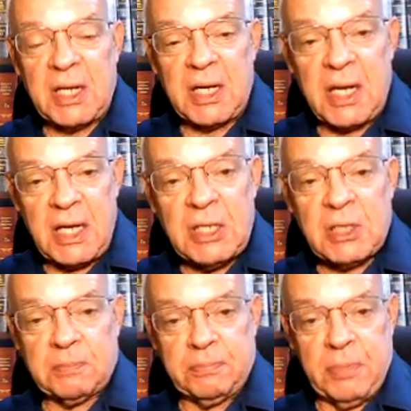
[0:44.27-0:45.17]
in
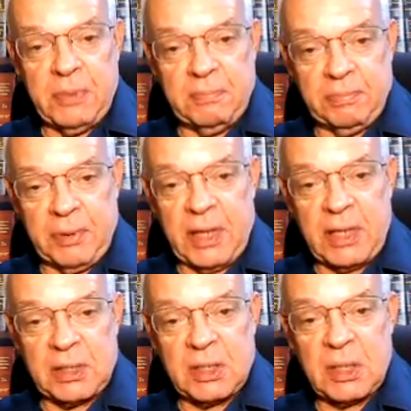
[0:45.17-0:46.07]
each
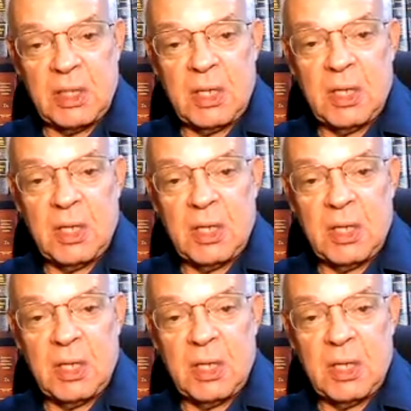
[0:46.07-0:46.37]
place